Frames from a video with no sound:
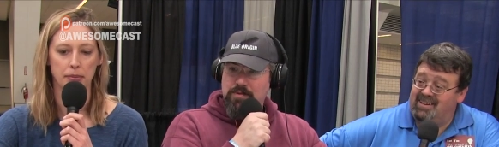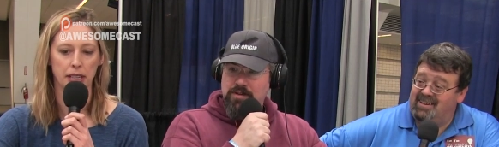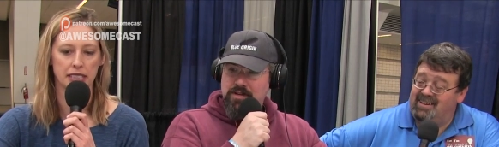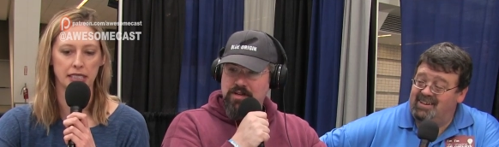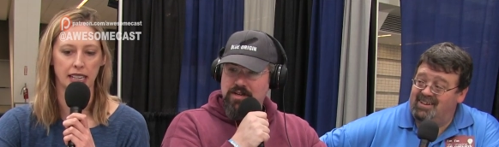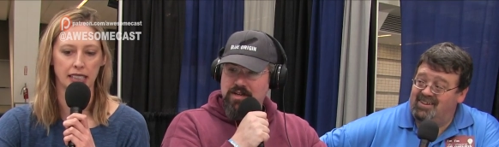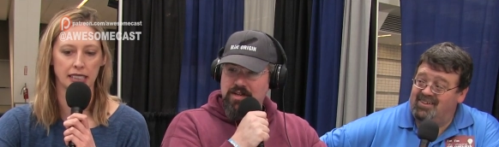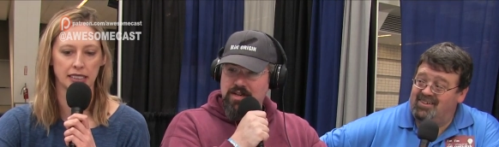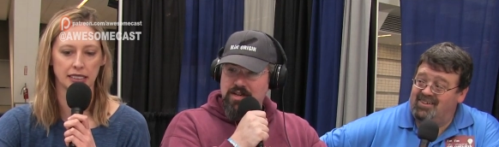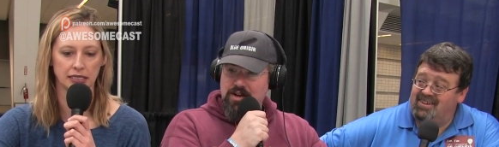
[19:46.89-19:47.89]
Speaker 1: placed an
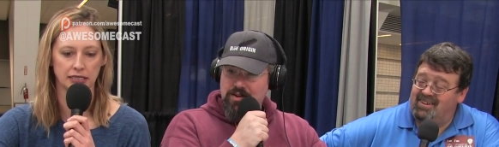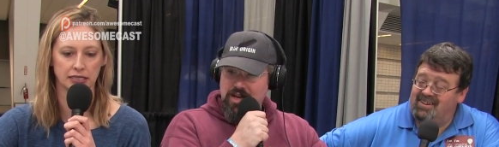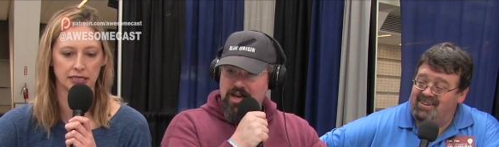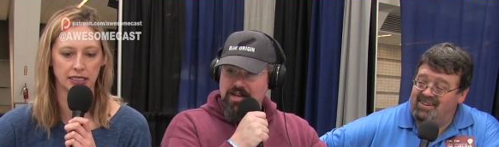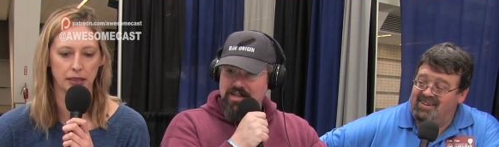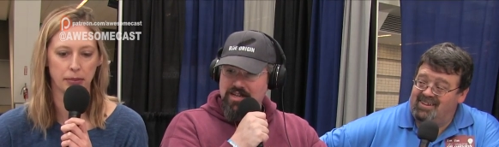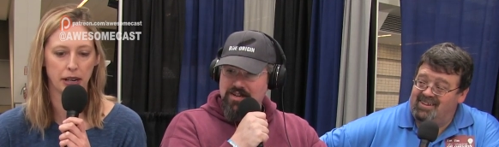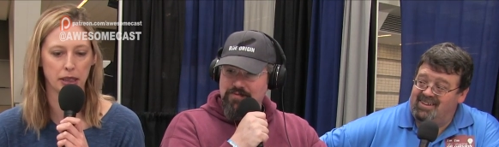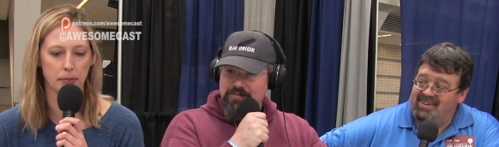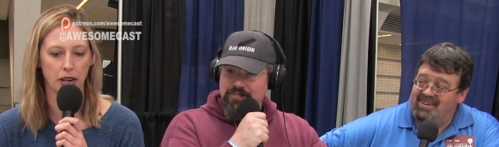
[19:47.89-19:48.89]
ad. Okay.
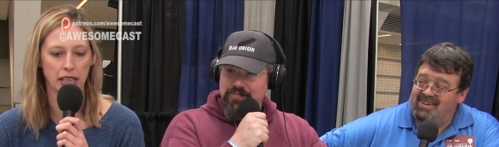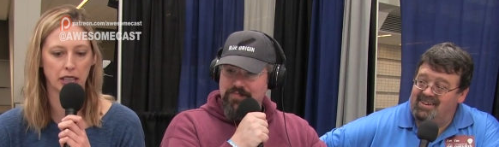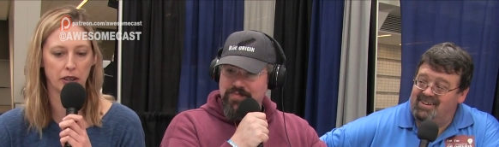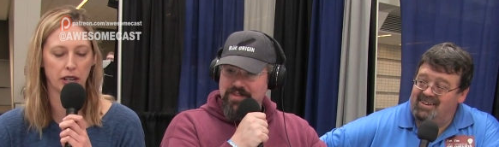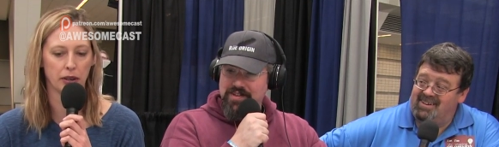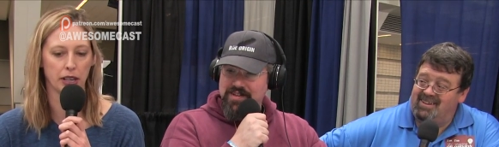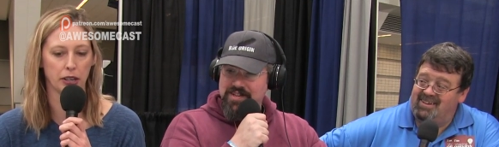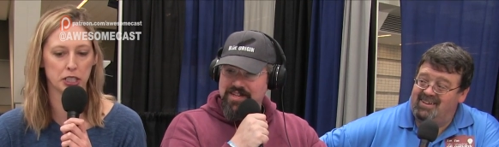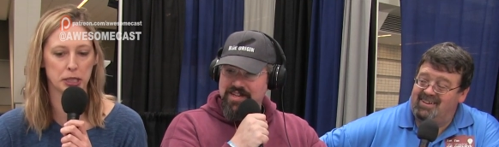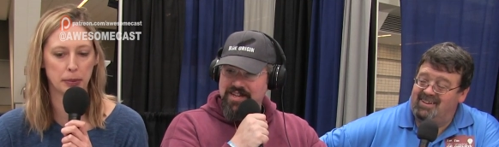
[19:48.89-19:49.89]
Bearing the party logo and
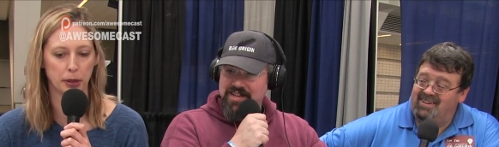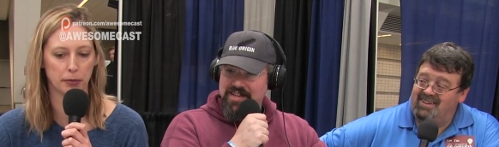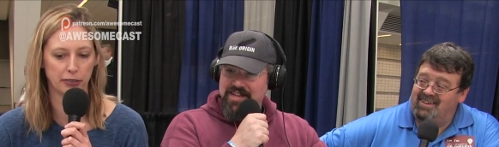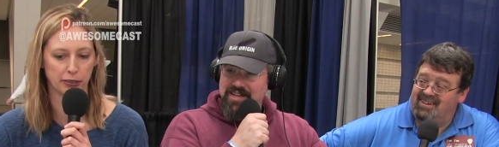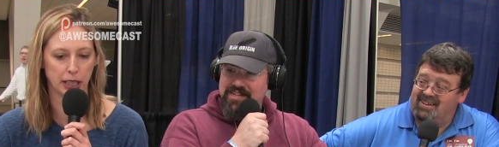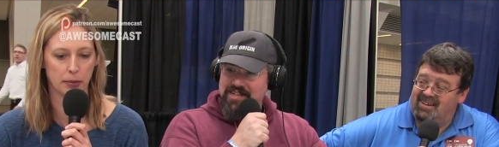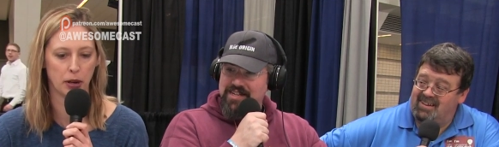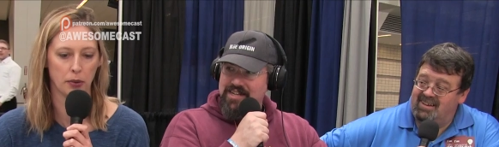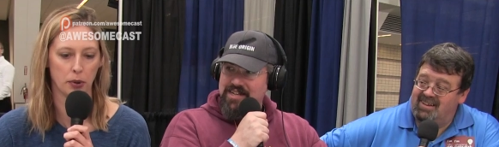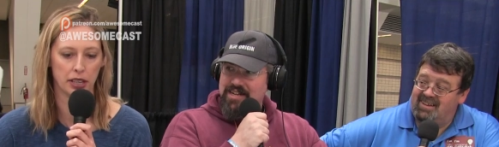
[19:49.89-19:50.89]
encouraging people to vote for
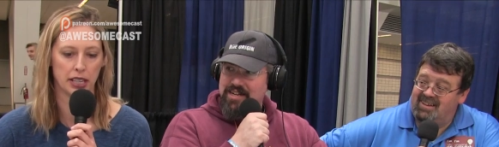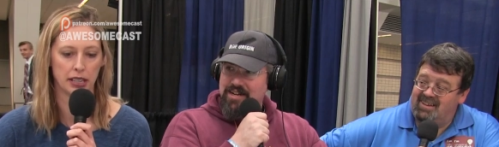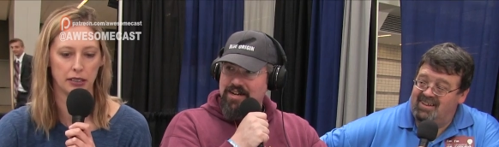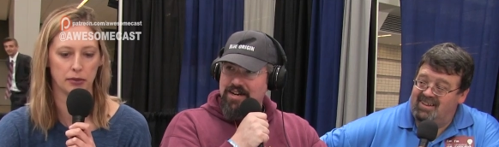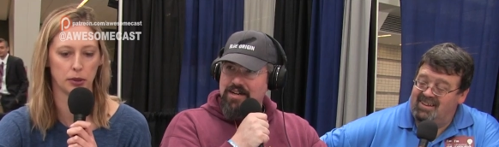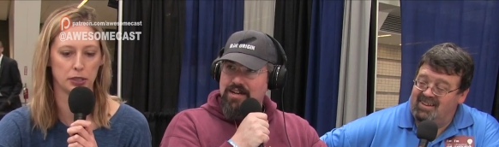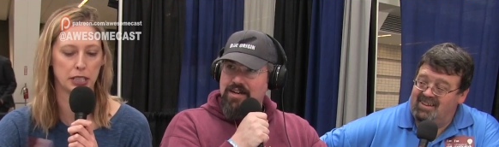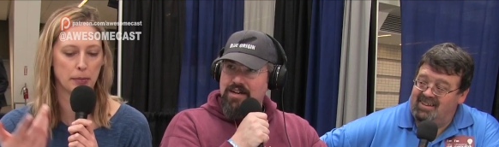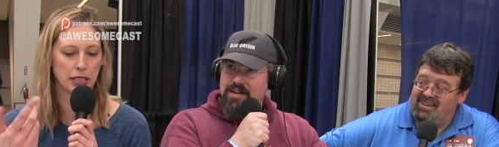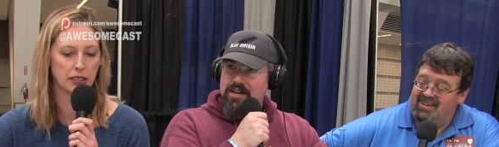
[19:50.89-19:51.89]
him on one of the
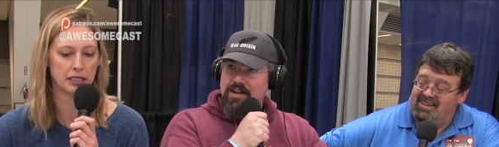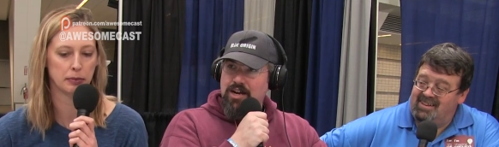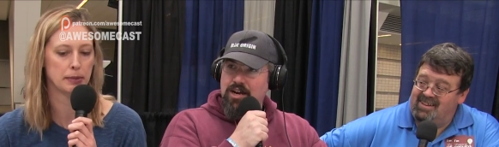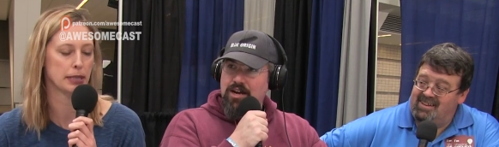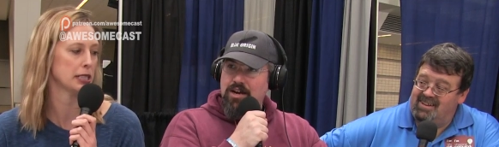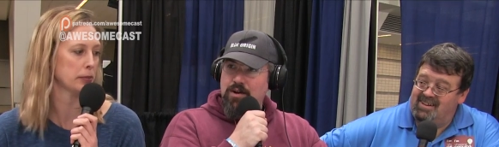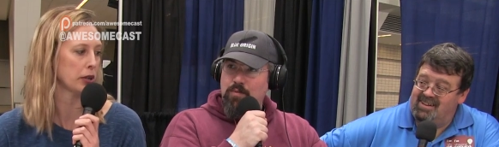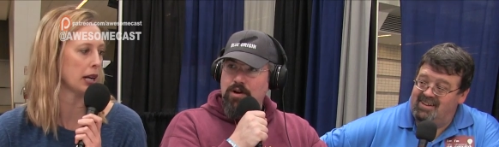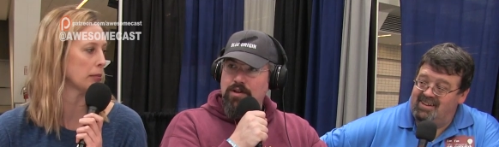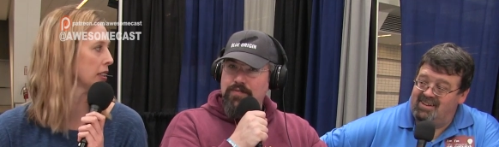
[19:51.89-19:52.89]
world's top adult websites,
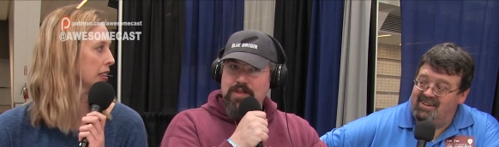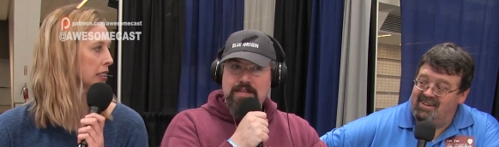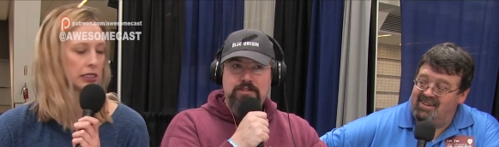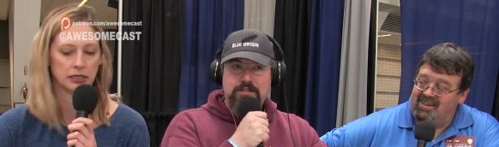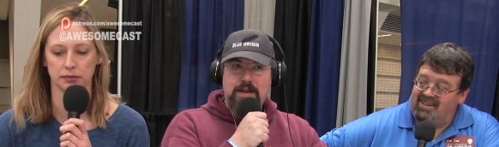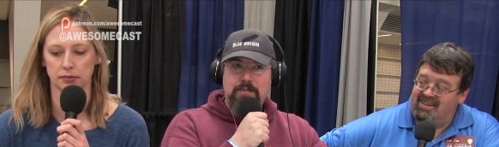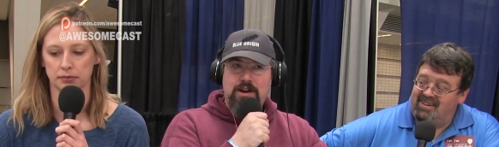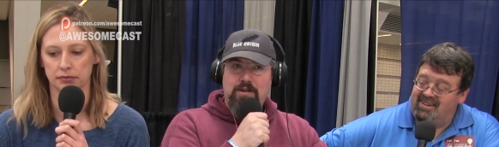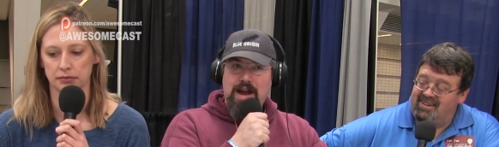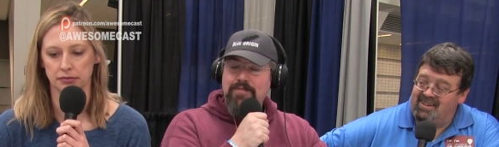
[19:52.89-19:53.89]
Pornhub. Well,
Speaker 2: if that's your
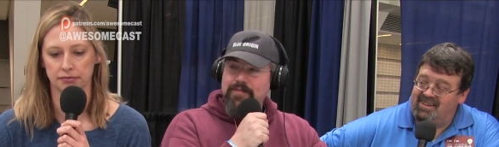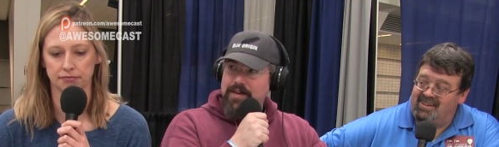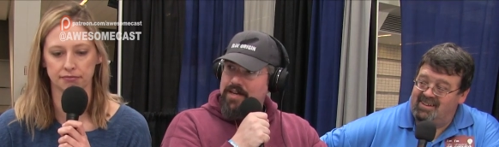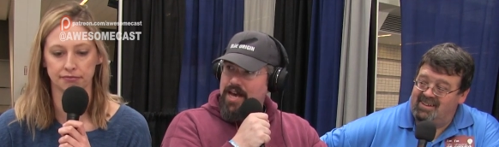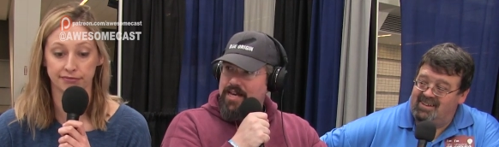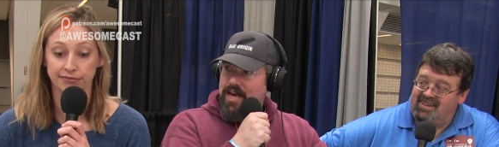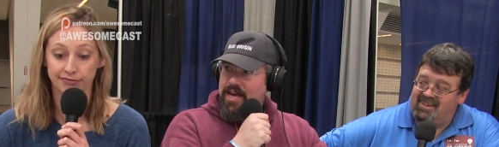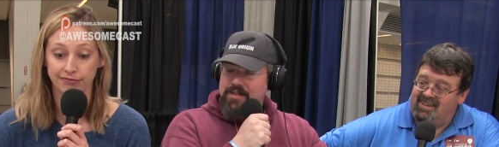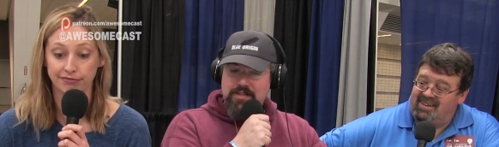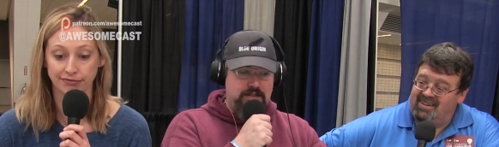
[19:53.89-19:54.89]
demographic, I
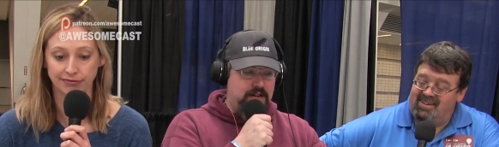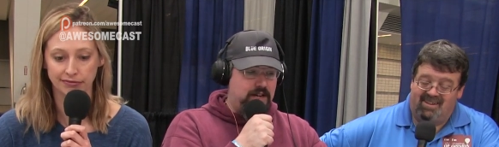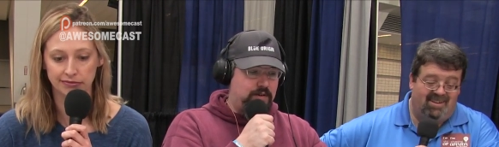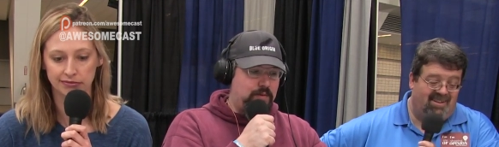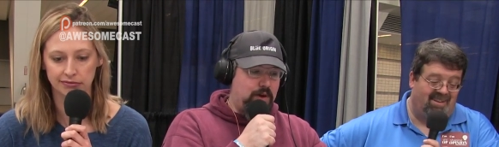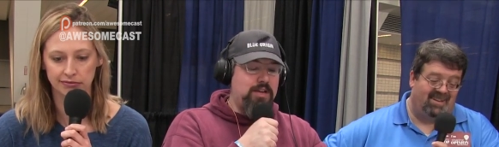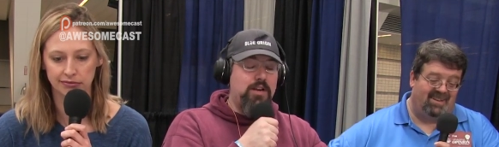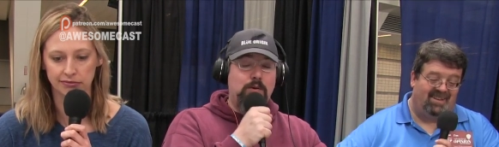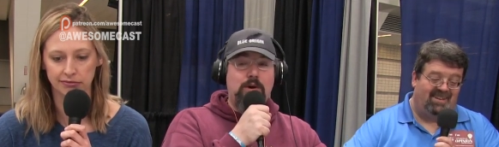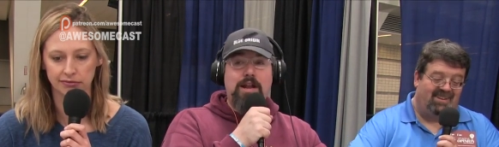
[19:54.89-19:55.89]
guess you know. Well,
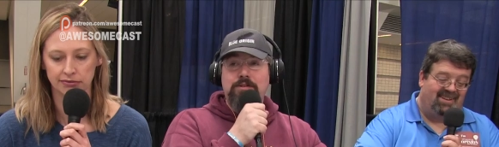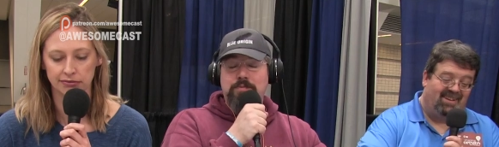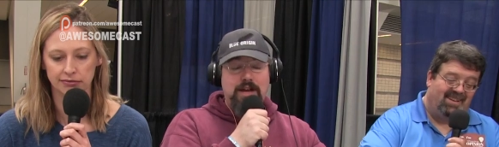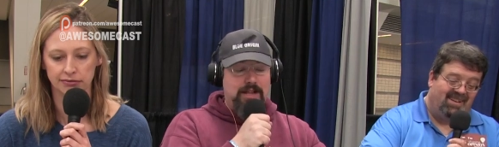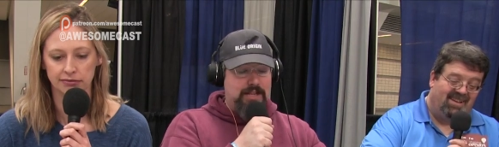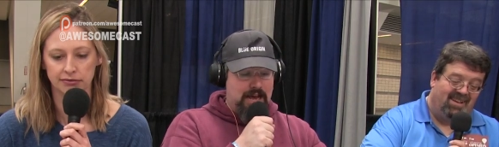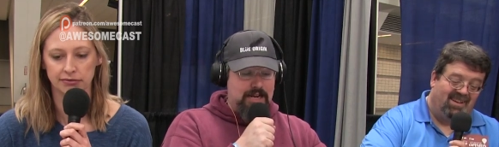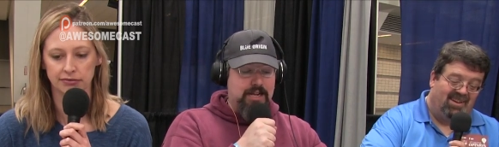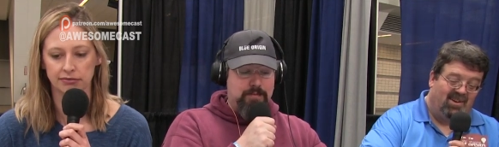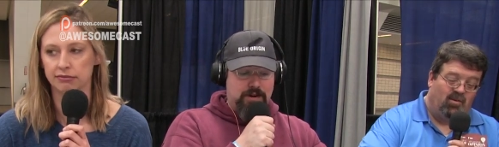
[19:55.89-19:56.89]
you know what? There's probably a
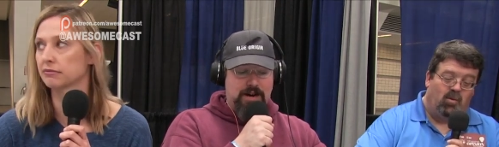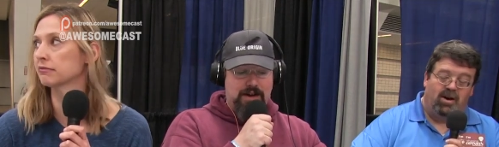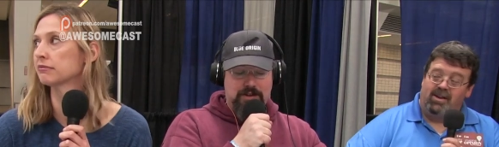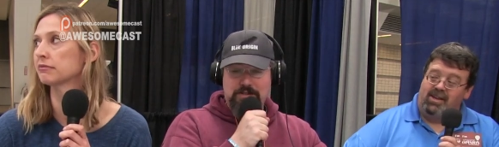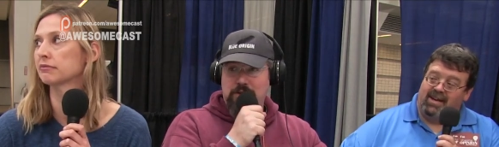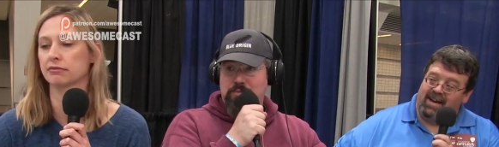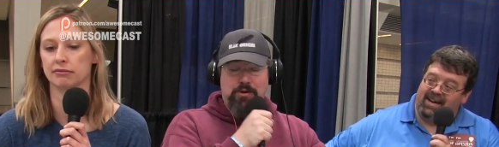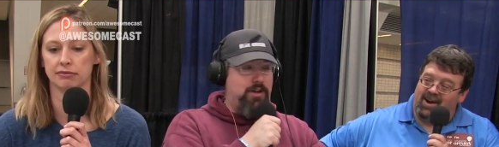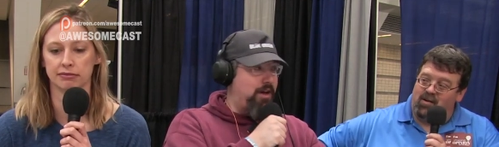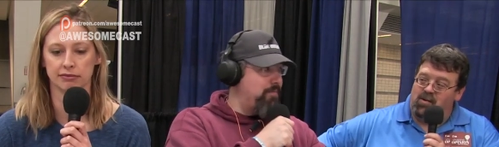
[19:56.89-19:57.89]
lot of demographics. Well, you got
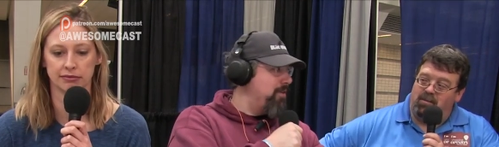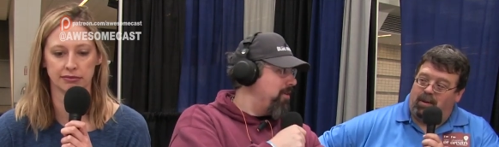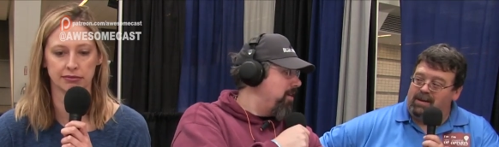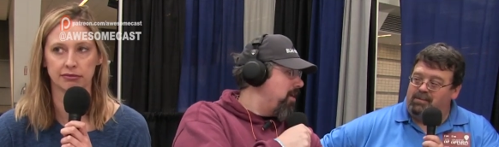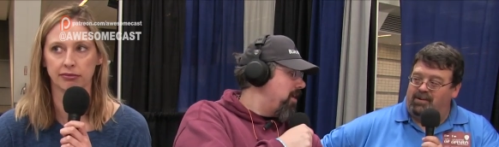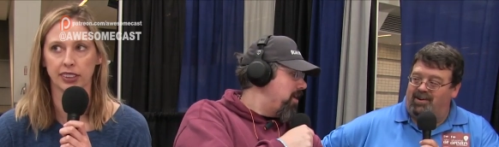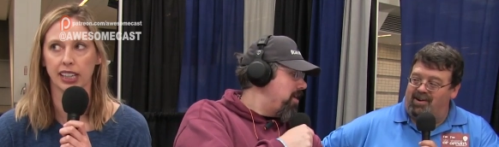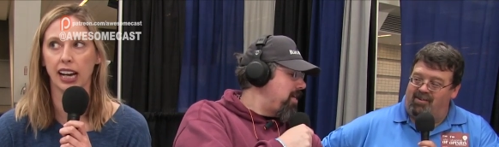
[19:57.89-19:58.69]
to go where the people are.